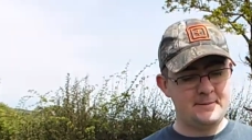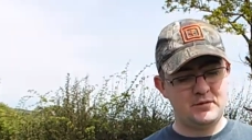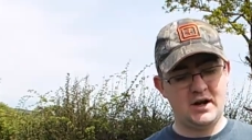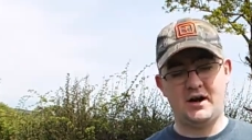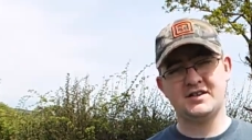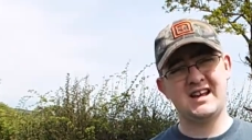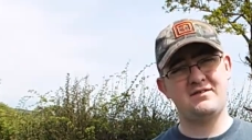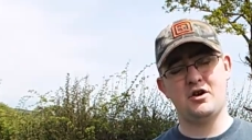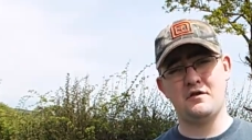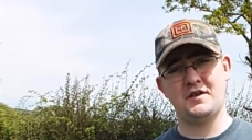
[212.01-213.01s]
you know, I'll
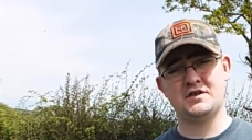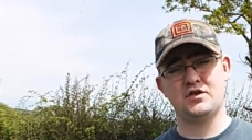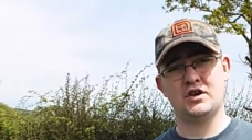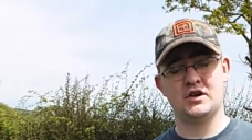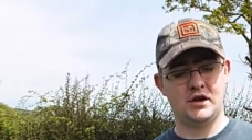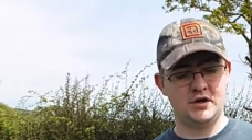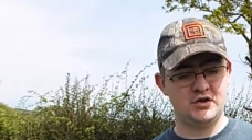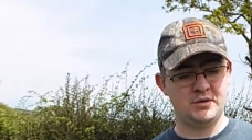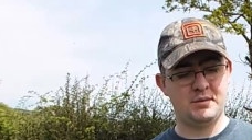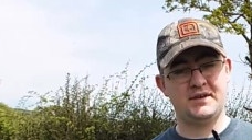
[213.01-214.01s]
save a lot of this for the
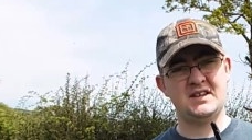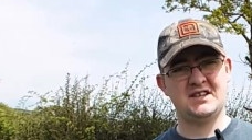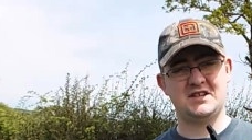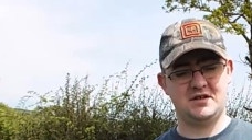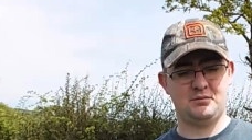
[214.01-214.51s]
conclusion, but this